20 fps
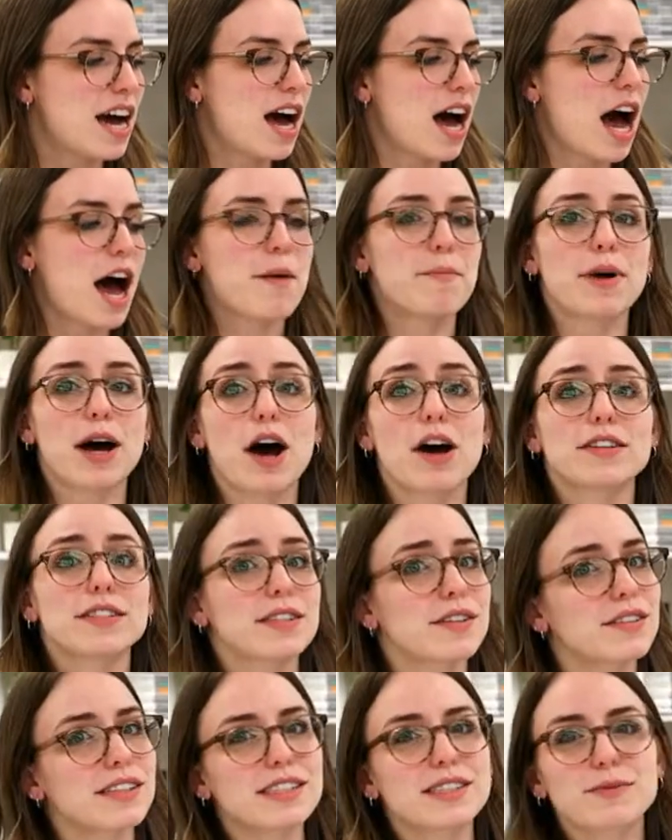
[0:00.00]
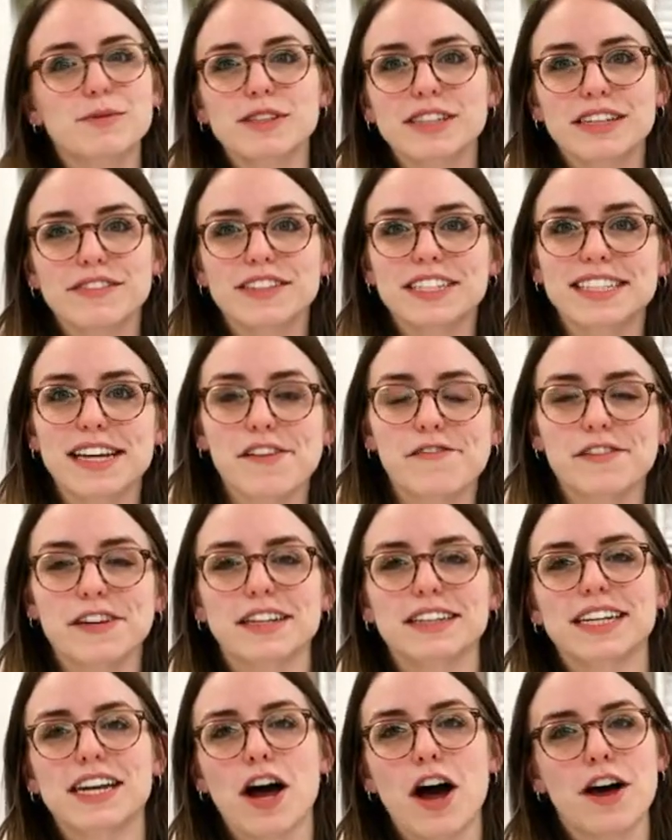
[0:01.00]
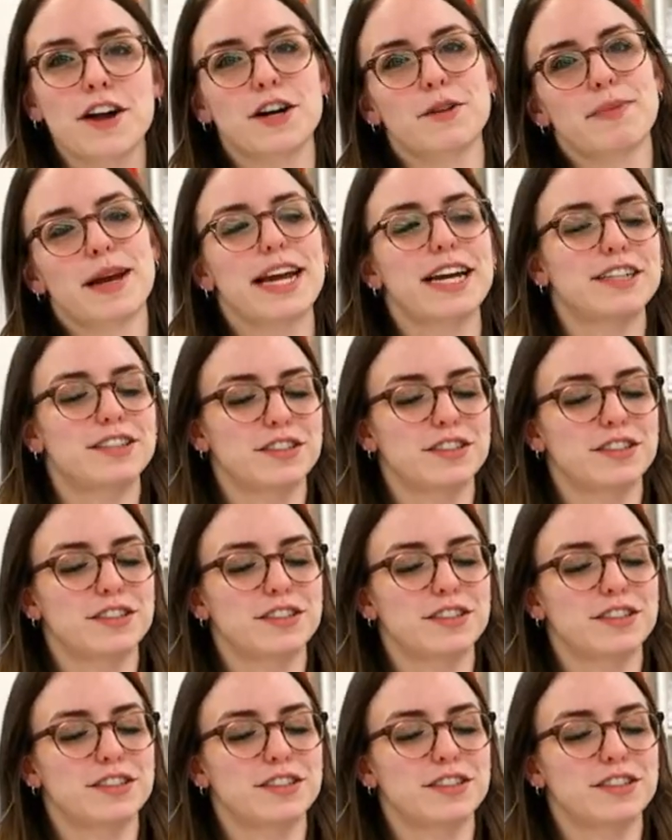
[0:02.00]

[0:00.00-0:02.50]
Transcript: Um, but also this will live indefinitely on our page.